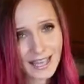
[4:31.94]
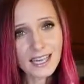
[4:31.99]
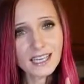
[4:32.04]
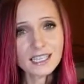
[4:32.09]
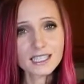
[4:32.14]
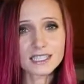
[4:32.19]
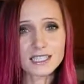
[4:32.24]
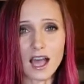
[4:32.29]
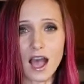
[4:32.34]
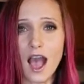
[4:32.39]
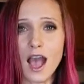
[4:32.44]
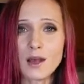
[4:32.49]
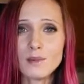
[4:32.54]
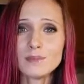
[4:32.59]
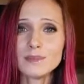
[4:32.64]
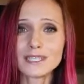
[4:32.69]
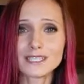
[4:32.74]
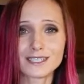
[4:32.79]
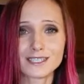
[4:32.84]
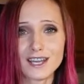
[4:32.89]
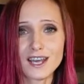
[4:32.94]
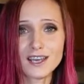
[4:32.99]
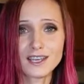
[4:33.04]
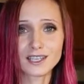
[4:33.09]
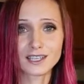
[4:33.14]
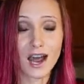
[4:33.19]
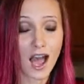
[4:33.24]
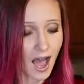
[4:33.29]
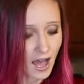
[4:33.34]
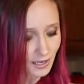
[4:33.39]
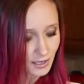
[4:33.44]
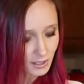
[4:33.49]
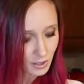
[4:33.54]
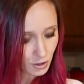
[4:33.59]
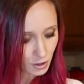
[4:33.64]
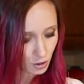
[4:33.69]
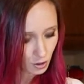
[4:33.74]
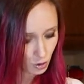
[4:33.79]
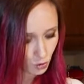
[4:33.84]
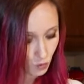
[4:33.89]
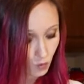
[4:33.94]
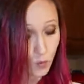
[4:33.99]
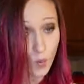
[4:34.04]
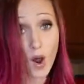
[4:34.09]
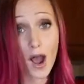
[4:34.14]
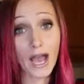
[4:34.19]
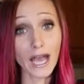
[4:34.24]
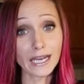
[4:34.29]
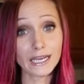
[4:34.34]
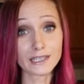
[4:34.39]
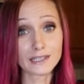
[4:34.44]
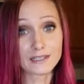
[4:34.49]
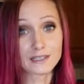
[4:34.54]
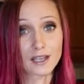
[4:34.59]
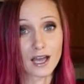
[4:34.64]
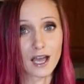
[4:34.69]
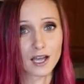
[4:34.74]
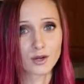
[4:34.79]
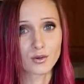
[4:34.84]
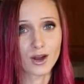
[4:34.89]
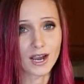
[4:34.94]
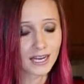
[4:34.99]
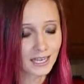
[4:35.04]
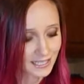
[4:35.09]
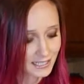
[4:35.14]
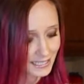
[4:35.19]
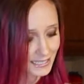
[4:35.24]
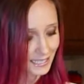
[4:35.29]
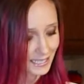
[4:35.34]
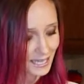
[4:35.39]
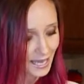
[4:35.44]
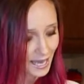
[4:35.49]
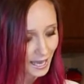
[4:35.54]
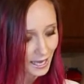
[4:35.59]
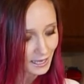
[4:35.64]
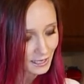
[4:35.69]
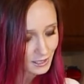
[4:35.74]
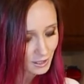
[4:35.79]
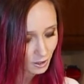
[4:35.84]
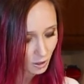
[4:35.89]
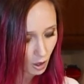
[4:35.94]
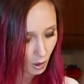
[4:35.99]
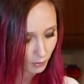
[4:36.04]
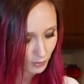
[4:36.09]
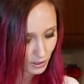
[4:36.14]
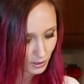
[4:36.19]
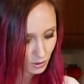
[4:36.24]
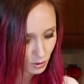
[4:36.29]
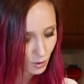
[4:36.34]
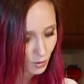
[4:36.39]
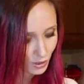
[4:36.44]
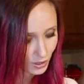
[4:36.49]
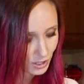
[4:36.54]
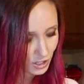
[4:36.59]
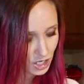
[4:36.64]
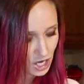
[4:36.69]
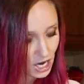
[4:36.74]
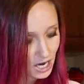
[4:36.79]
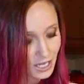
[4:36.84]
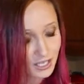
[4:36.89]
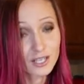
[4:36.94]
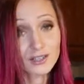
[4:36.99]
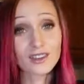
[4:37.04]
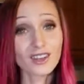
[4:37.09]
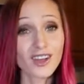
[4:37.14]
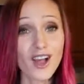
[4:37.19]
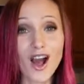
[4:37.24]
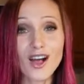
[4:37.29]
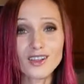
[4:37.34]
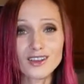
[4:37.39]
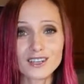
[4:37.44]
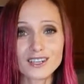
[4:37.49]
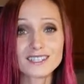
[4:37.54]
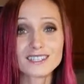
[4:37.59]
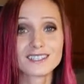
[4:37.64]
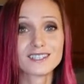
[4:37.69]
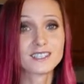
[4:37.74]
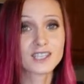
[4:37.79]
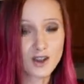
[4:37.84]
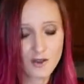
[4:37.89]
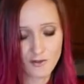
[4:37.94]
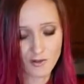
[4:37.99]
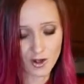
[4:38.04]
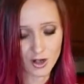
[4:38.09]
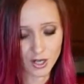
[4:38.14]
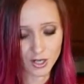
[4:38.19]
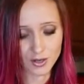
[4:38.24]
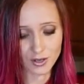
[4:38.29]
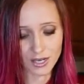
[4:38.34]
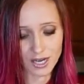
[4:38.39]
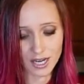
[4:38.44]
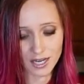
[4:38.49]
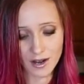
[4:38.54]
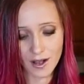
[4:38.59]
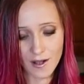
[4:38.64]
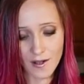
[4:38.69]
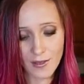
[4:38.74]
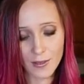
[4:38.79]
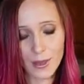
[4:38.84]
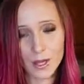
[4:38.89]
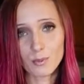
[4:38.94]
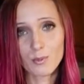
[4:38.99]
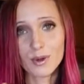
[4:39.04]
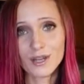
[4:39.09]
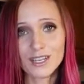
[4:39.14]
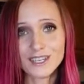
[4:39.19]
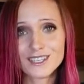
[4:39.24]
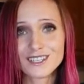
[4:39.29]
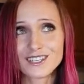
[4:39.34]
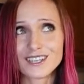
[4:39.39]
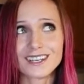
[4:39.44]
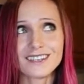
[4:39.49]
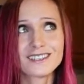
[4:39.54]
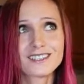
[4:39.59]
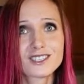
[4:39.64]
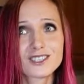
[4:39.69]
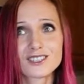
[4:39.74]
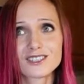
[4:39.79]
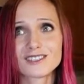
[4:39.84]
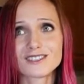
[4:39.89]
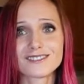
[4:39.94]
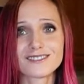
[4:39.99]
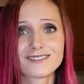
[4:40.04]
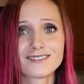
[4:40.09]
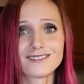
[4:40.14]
guess I'm mistaken. Honeydew is white inside, right? It's the cantaloupe that's orange. So the color is different on it. But it tastes